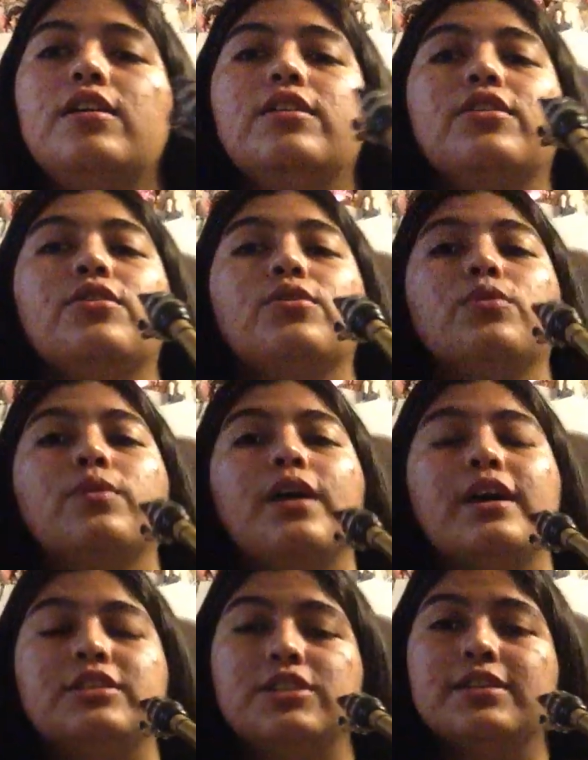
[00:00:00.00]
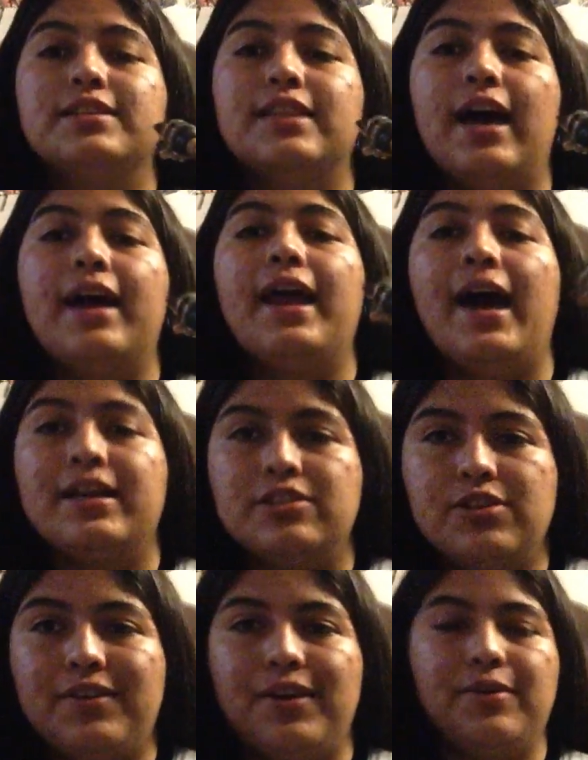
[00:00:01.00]
you adjust that
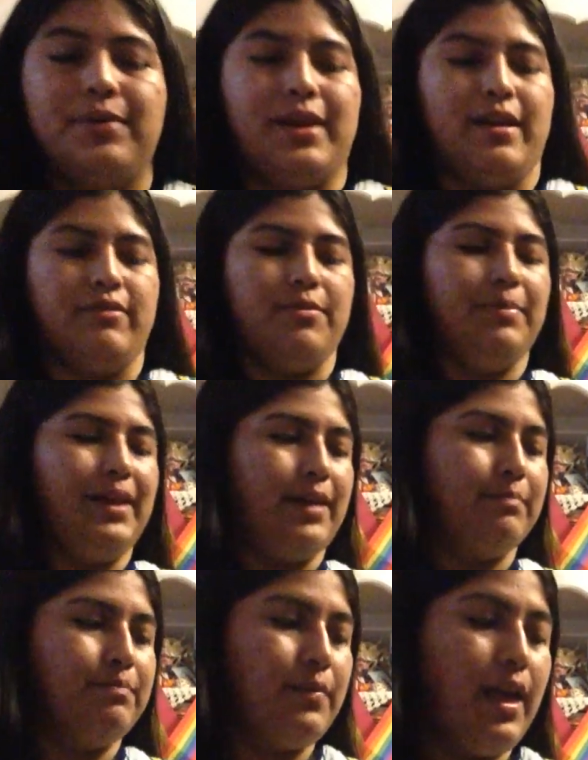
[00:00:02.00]
as you go and as you play.